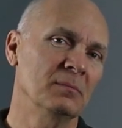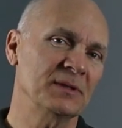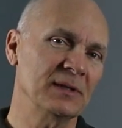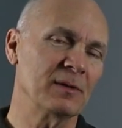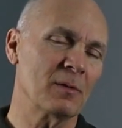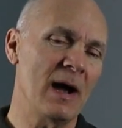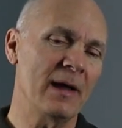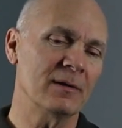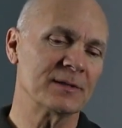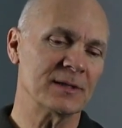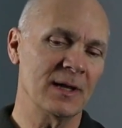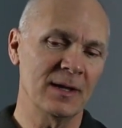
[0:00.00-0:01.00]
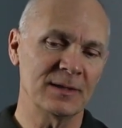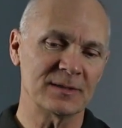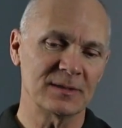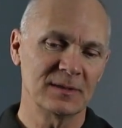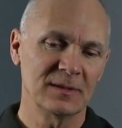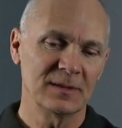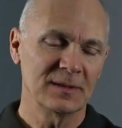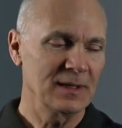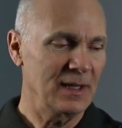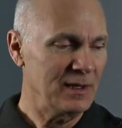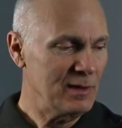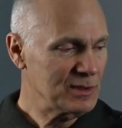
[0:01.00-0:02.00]
But then the writer says,
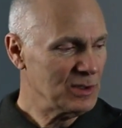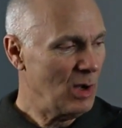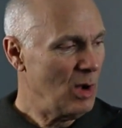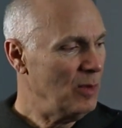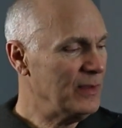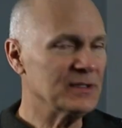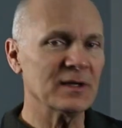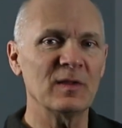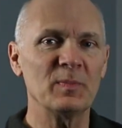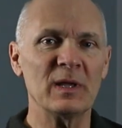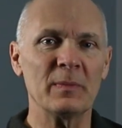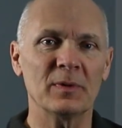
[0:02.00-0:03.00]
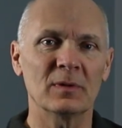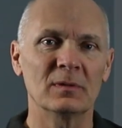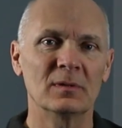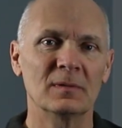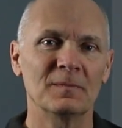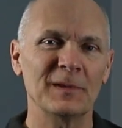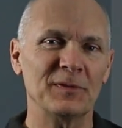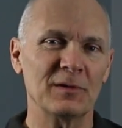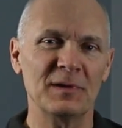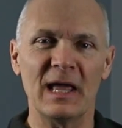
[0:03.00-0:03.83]
and here's all these other people that their